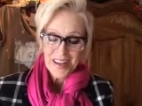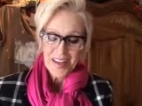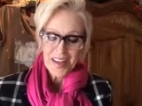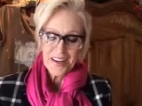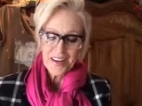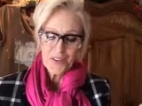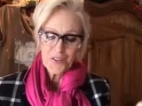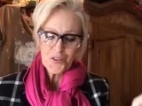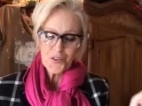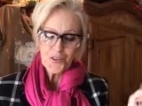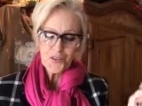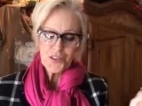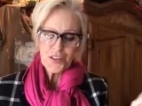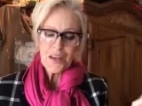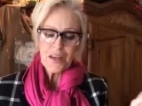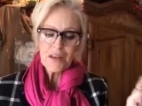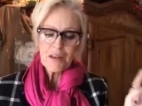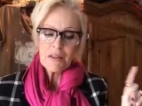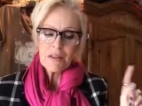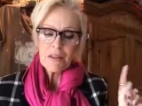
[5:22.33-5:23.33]
And
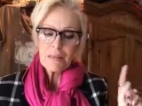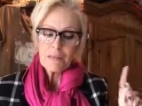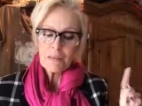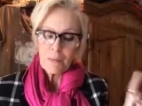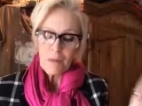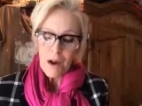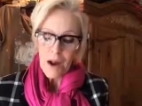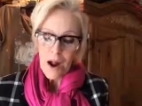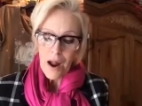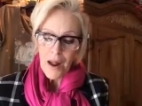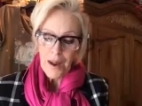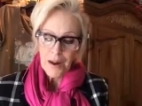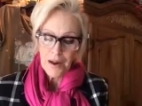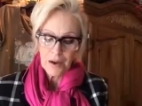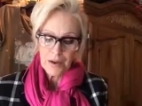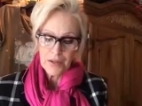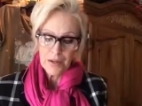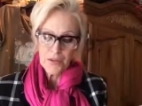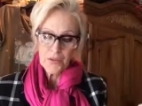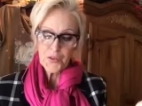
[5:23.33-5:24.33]
instead of the
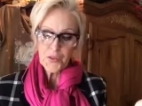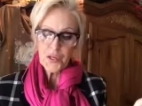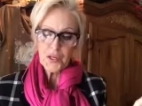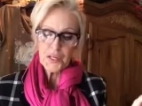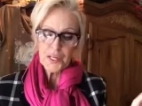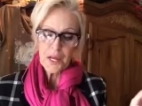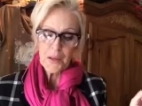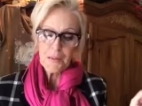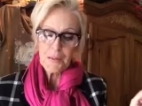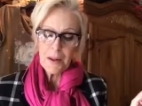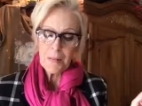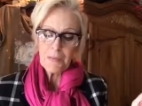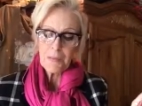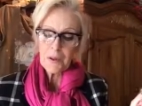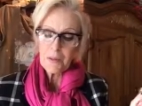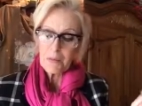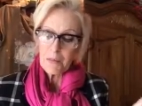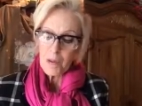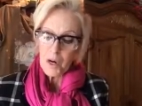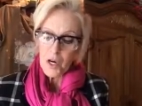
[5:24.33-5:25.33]
briar is going to come up
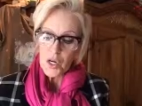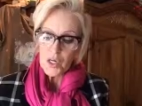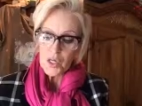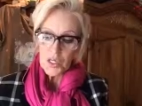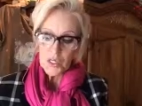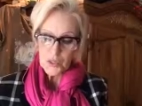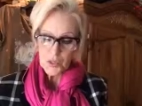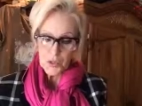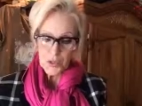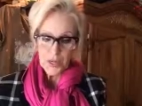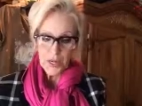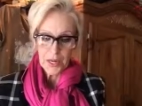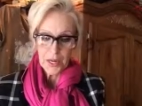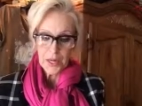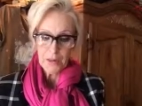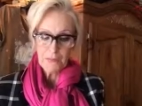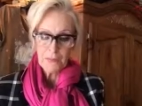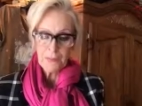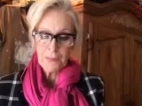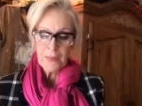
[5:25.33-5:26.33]
the myrtle
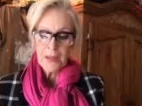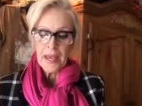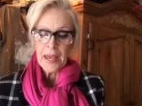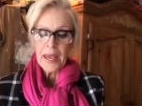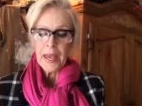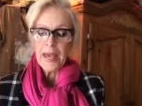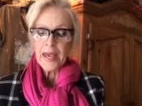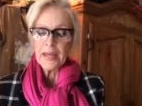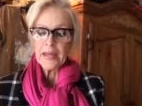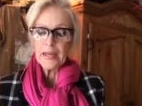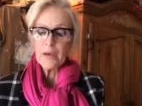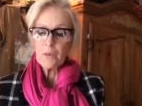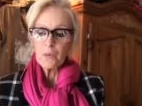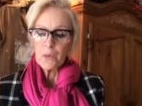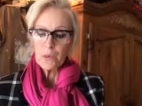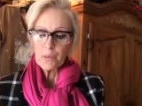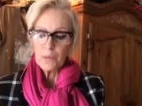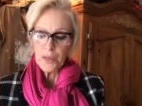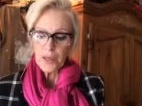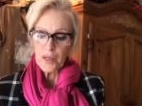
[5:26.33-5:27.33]
tree. And it
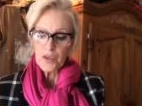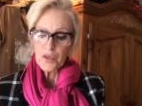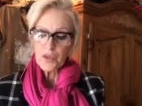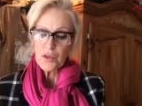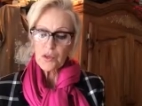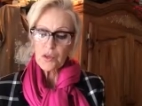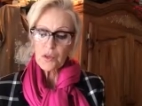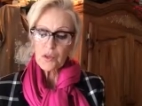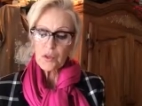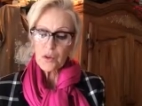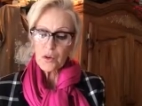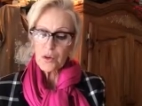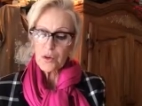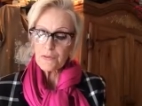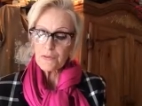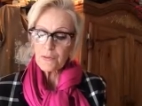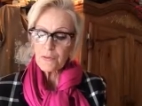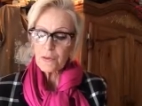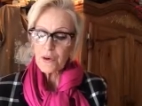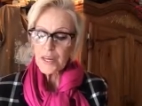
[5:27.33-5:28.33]
will be to the
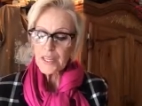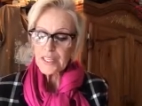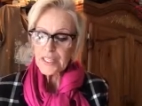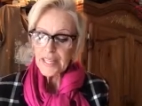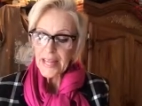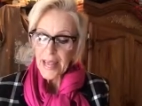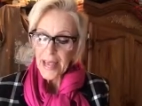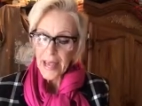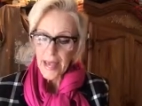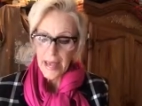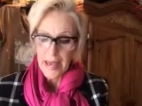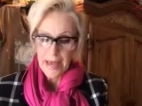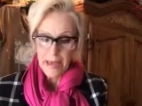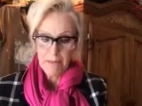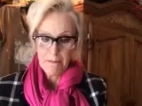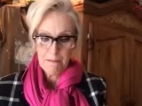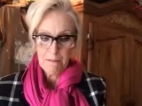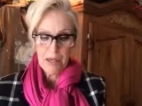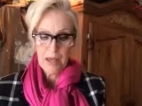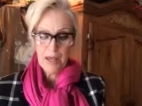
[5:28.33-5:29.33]
Lord for a
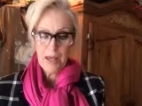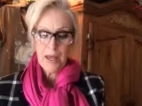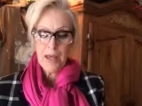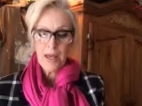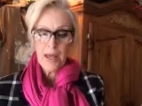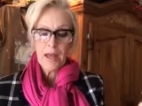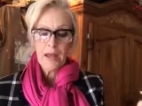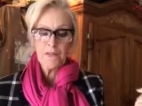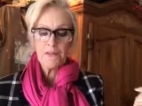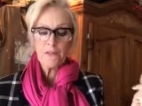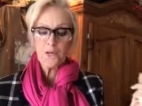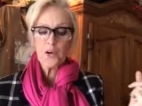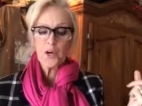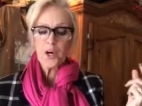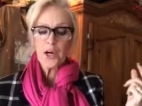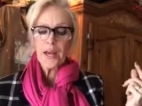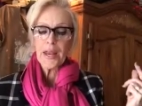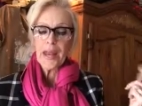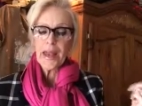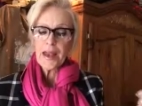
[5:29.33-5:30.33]
name and
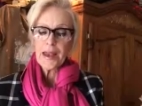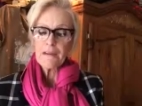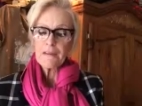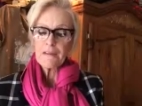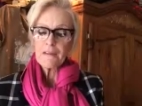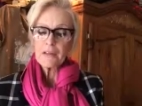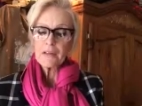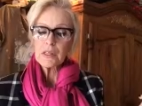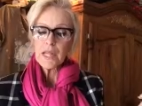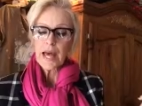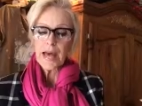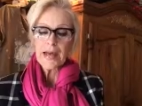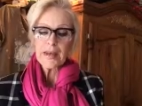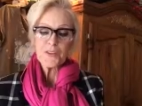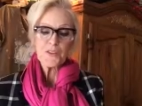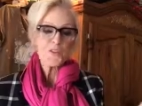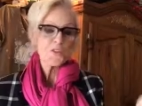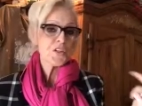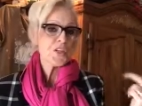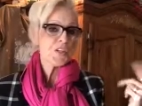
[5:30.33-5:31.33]
for an
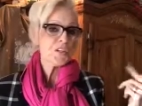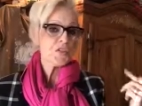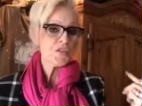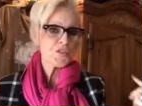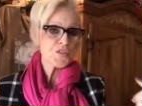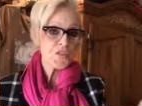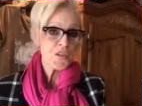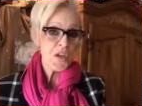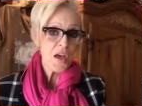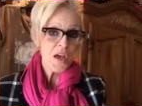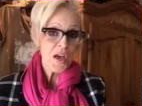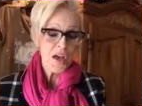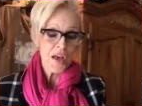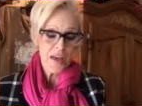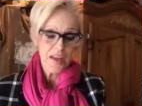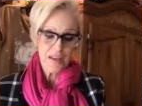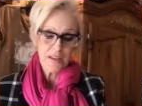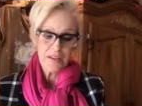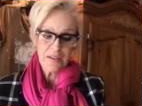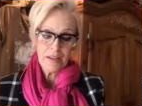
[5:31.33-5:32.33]
everlasting
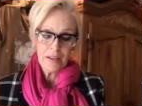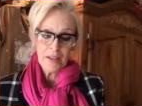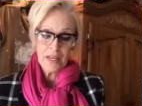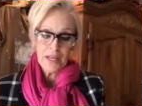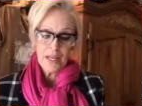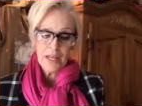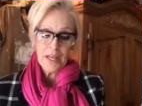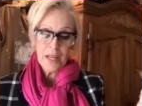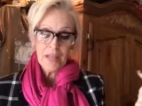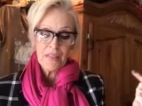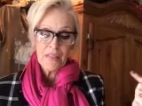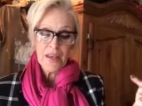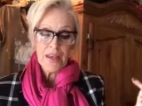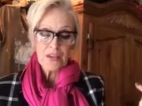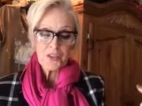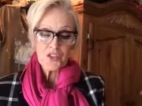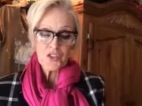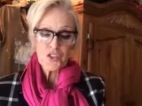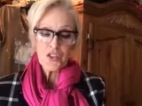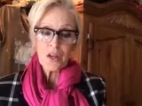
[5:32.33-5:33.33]
sign
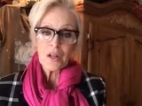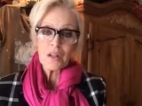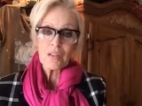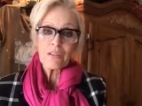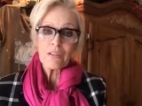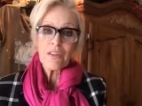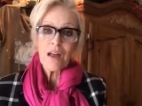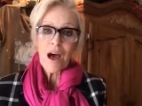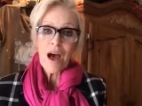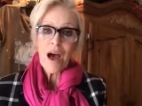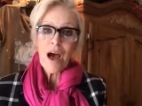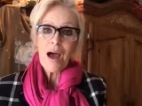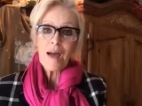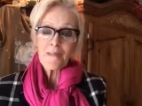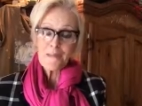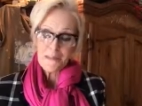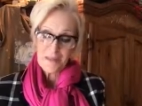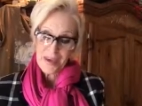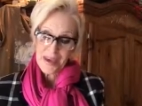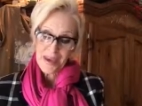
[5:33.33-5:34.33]
that shall
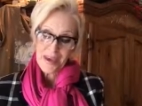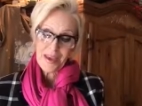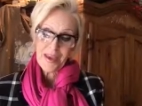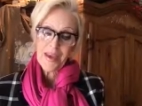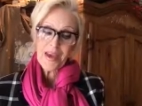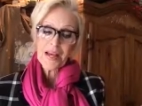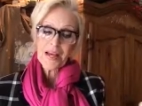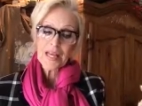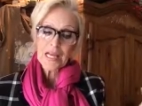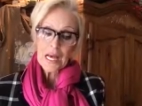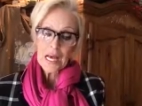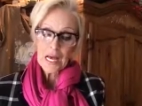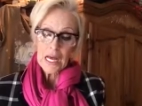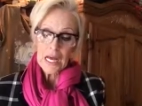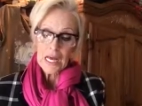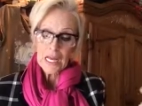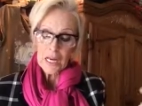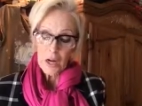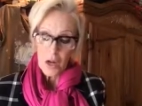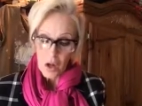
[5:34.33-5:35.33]
not be
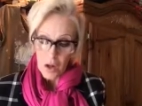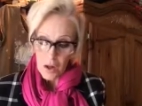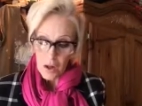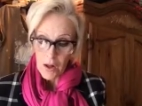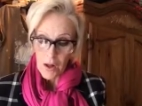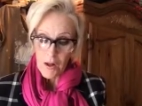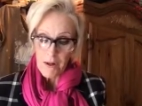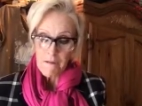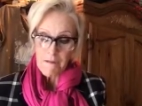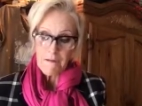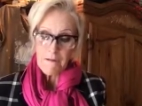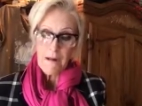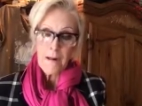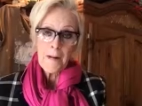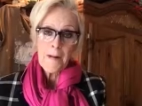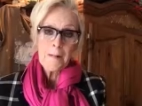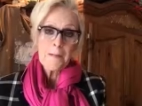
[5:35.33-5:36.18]
cut off.